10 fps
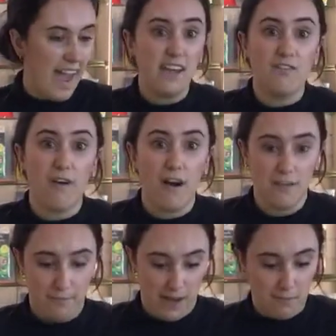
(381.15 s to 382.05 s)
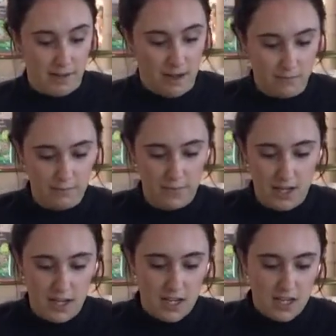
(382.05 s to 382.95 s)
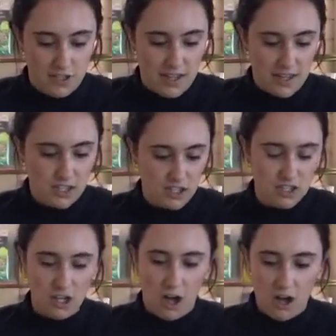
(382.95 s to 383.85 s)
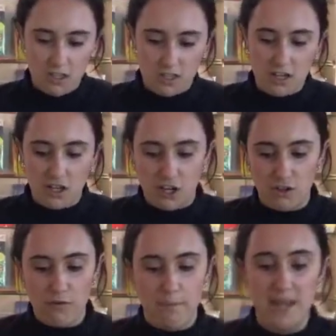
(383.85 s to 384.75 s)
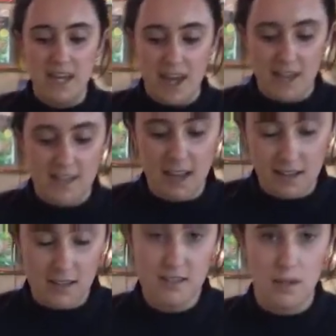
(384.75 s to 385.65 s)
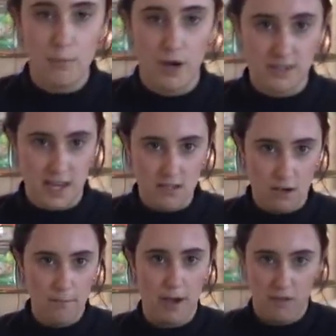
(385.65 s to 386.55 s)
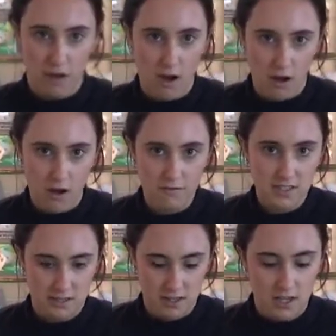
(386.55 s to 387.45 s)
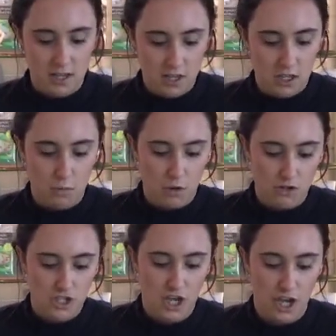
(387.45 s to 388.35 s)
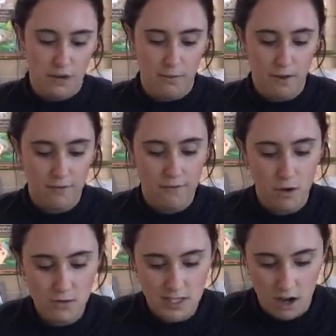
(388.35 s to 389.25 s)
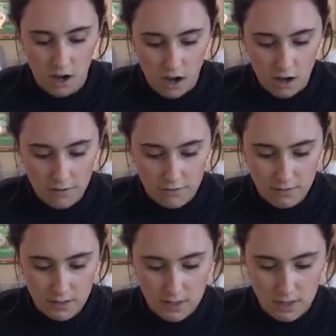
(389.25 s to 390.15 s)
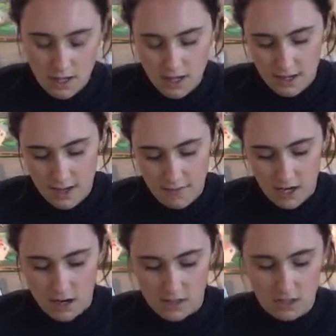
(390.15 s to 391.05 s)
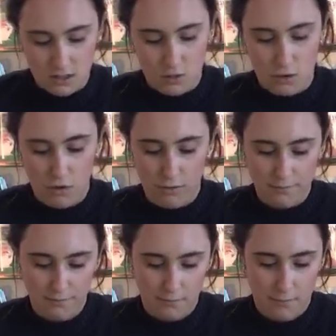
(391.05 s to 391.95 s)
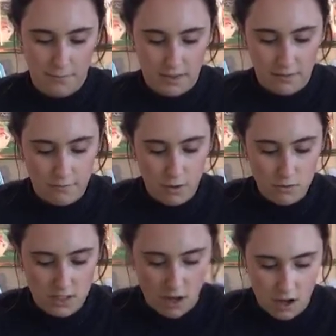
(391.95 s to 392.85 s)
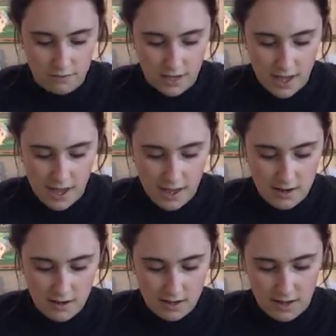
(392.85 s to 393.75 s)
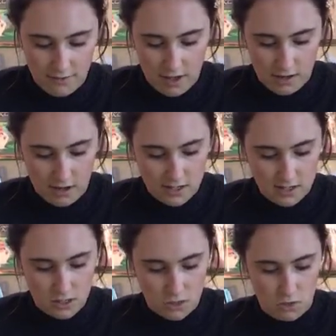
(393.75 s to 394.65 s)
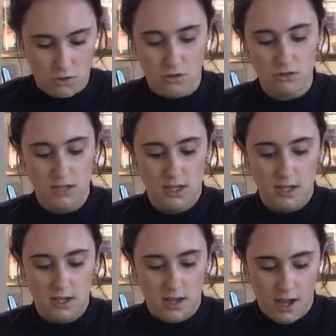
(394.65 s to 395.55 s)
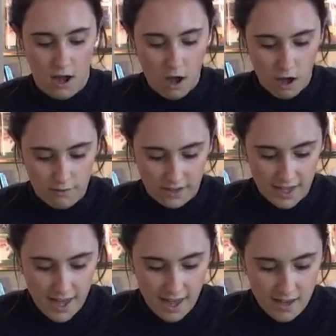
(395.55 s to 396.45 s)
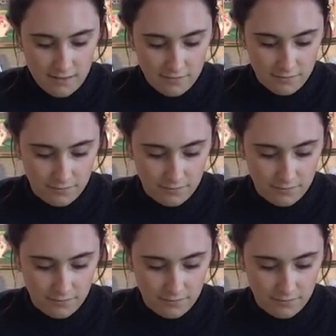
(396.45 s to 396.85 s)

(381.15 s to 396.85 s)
A5 paper now. So then to start, you're going to repeat exactly the same process on both halves. You want to fold in half, give it a nice score, fold in half again, give that a nice score, a half again,